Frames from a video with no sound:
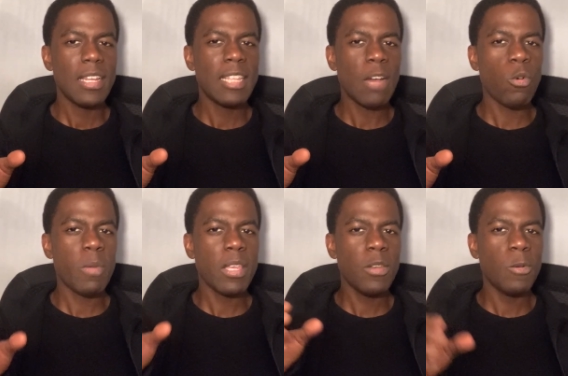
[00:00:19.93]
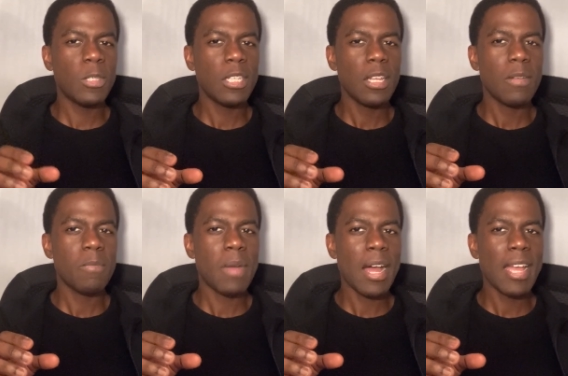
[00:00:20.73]
that will be used
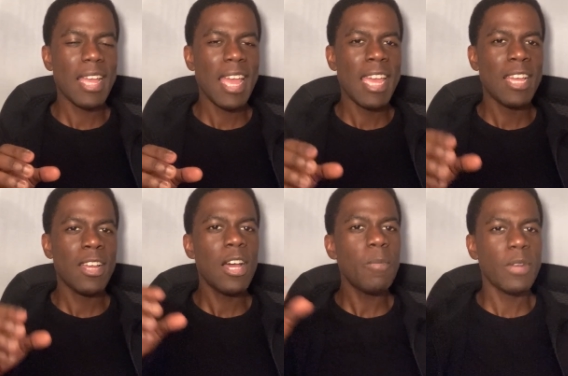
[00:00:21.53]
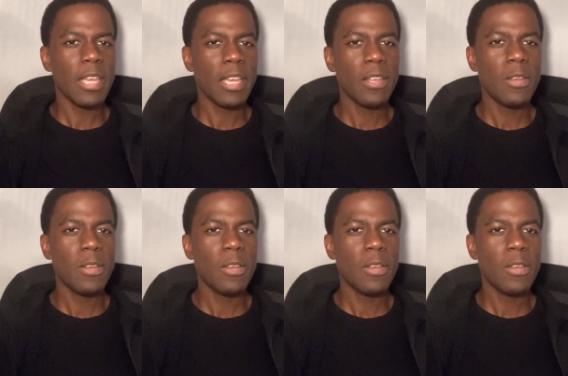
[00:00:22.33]
by a company